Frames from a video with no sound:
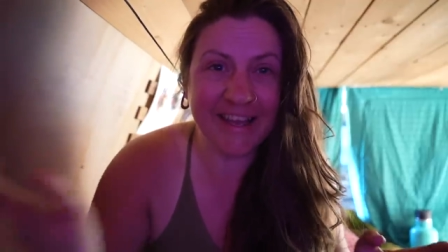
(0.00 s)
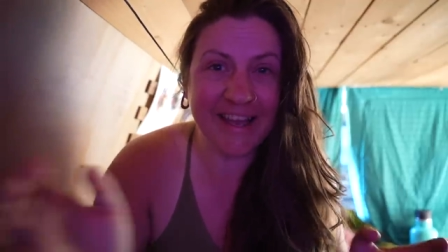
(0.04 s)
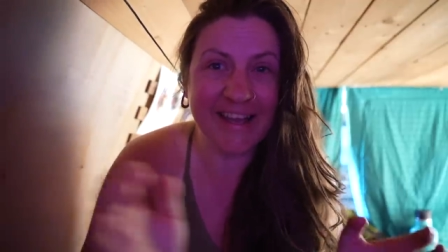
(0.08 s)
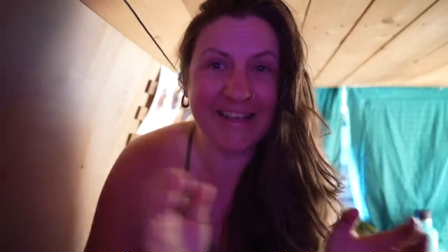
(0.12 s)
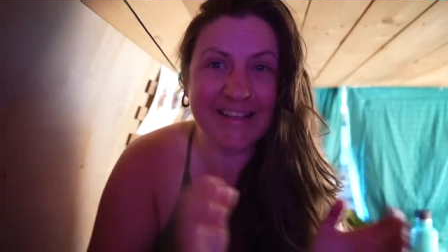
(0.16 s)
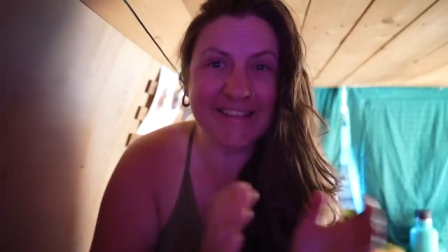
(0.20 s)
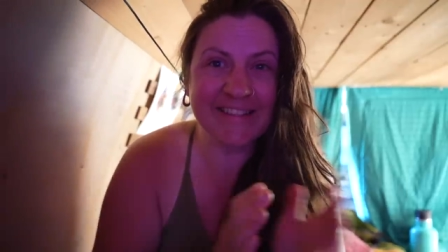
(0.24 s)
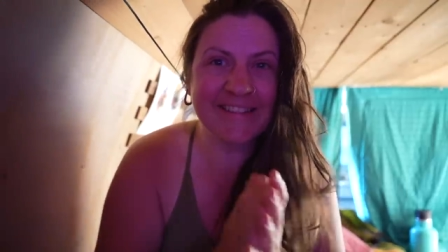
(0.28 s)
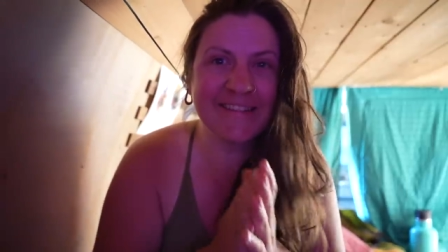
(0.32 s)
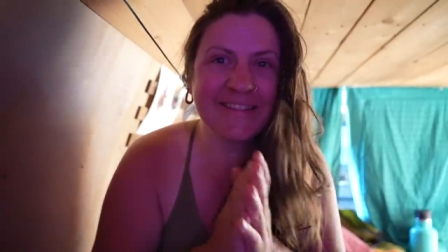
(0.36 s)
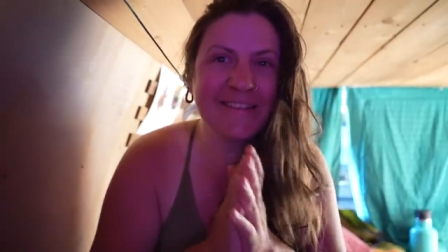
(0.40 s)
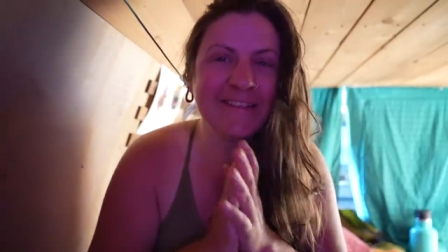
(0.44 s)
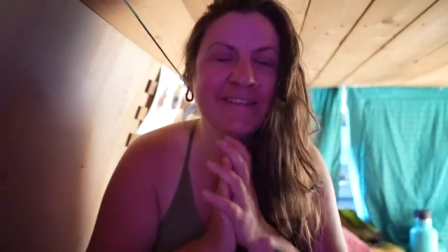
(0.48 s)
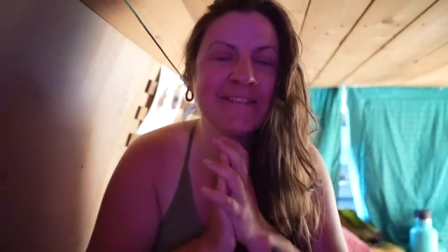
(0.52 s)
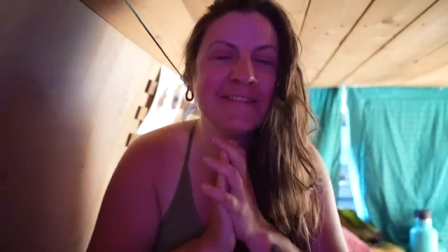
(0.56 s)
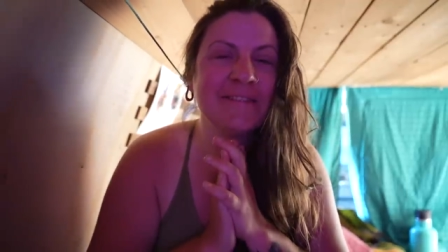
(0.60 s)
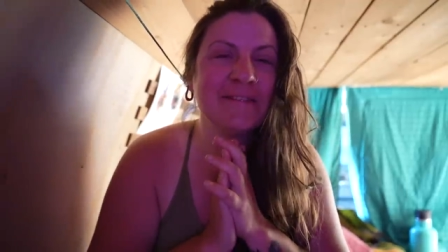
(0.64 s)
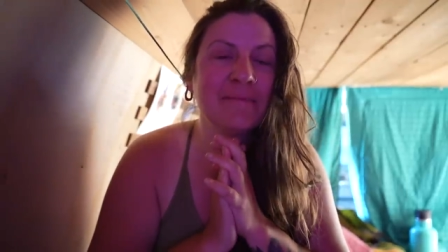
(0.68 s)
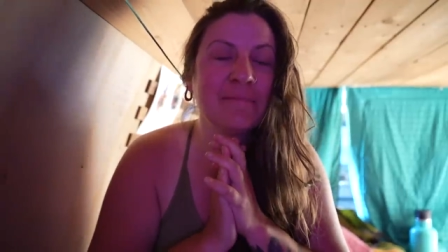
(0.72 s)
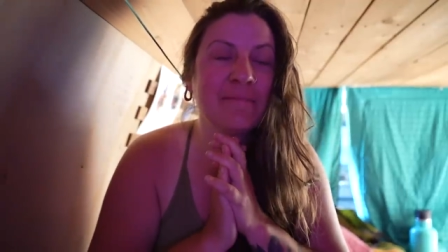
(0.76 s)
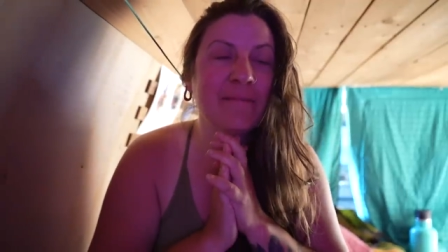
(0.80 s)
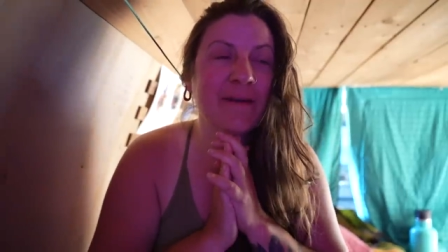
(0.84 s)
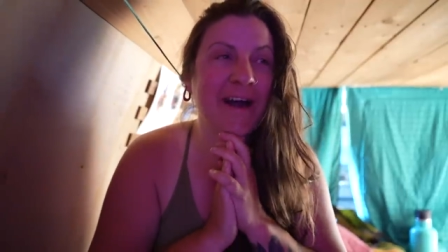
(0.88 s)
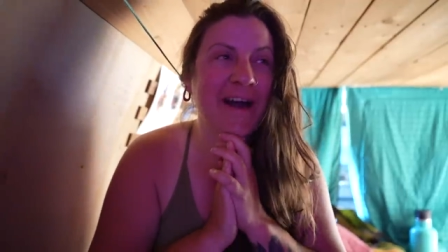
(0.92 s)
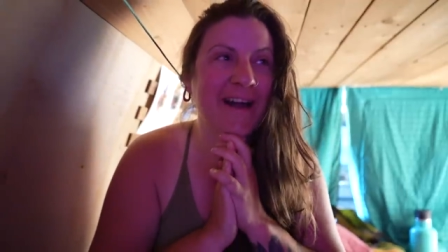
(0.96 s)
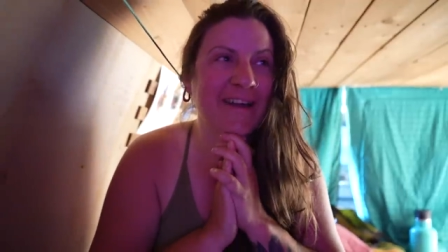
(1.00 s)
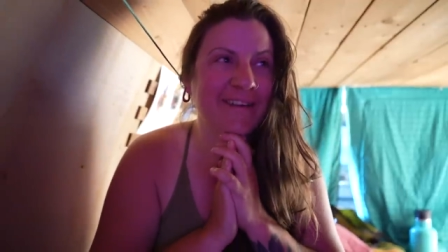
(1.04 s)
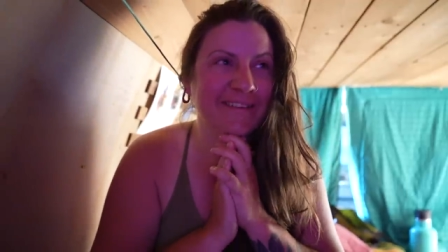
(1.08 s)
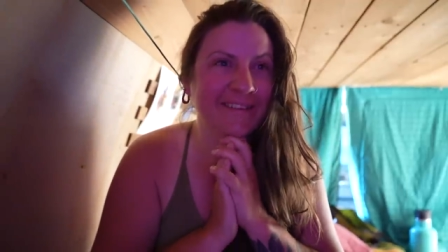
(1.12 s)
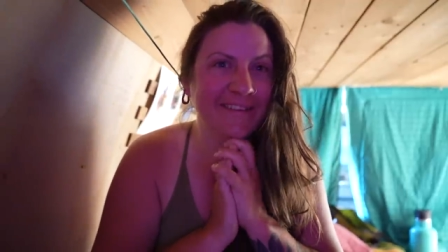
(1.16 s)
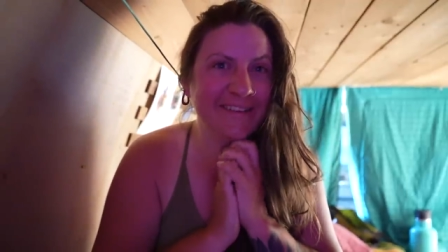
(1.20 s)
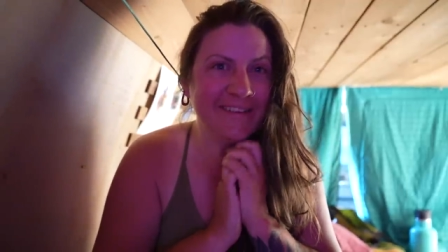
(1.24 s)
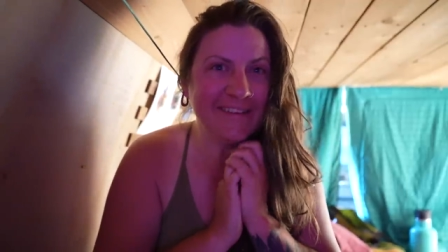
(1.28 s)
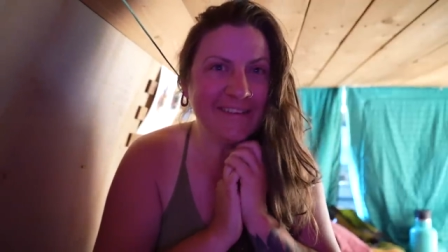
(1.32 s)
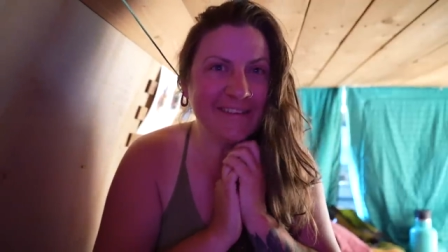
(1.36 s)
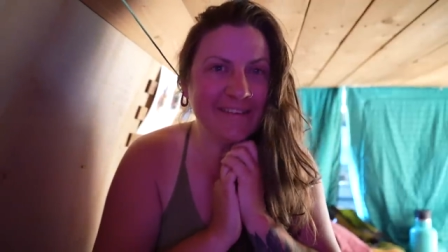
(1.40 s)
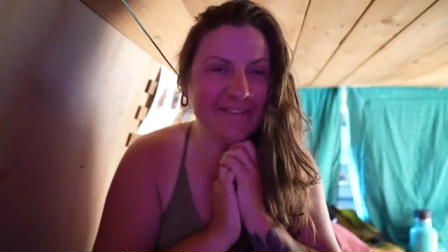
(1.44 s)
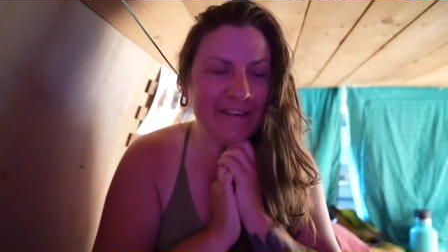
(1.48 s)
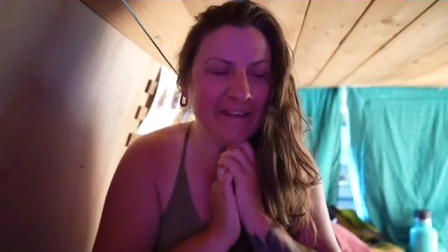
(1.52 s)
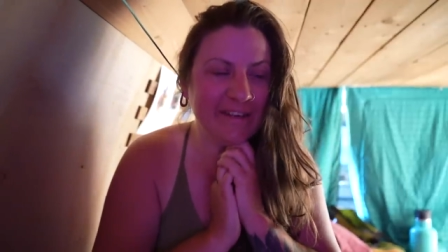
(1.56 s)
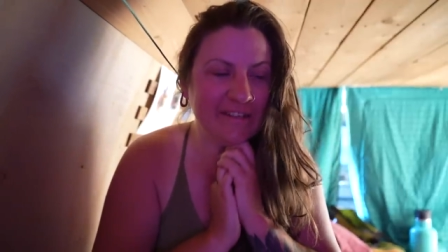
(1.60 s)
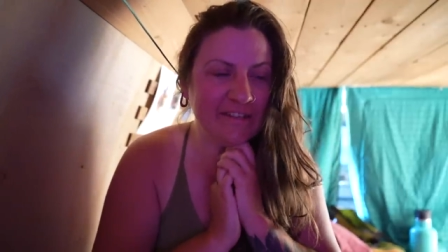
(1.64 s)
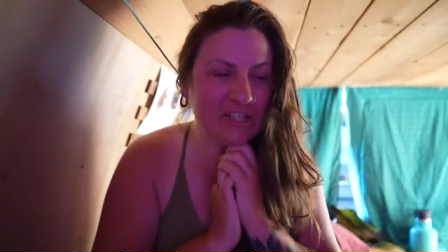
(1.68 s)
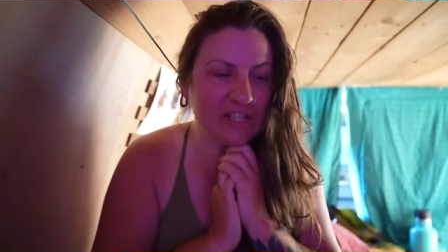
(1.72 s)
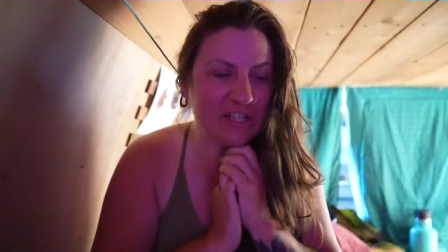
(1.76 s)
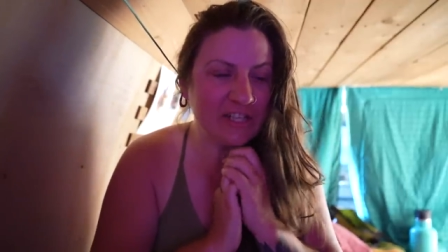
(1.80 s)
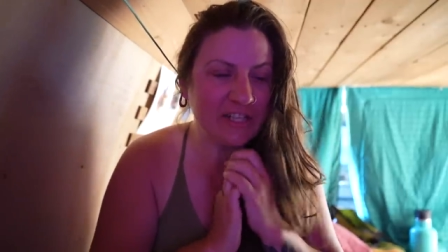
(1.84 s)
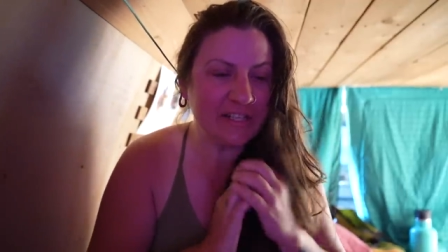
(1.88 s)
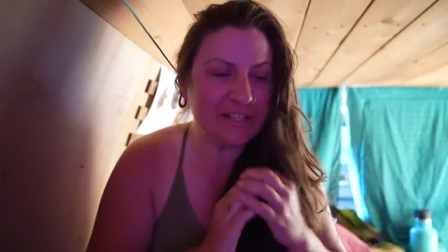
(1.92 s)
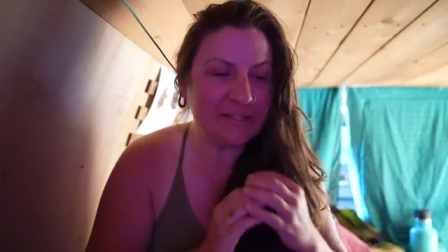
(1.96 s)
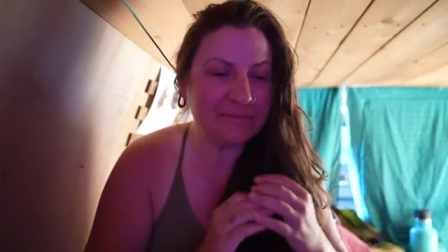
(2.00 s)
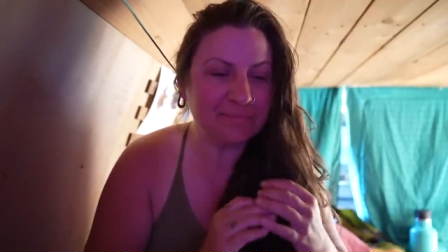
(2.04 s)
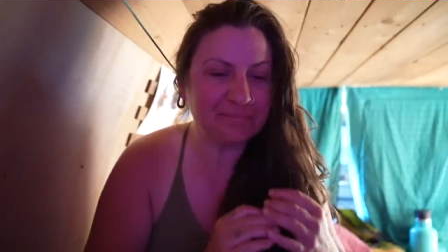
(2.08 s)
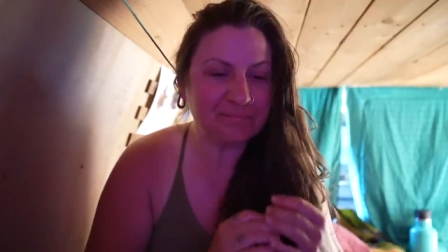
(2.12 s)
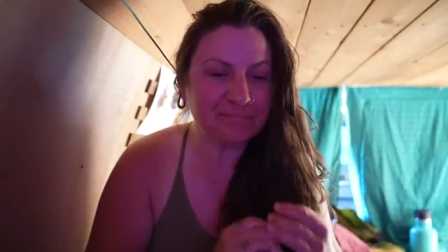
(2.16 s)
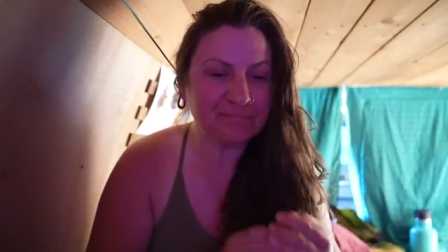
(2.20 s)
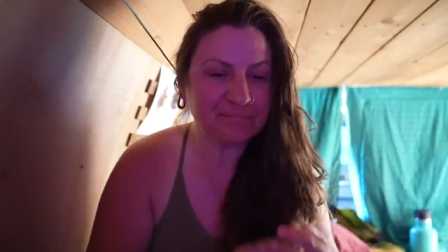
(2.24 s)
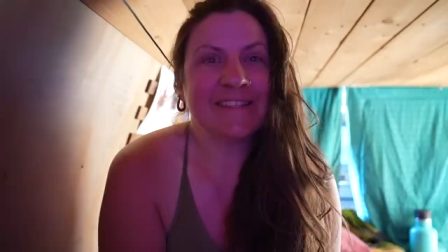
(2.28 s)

excellent paddling adventure.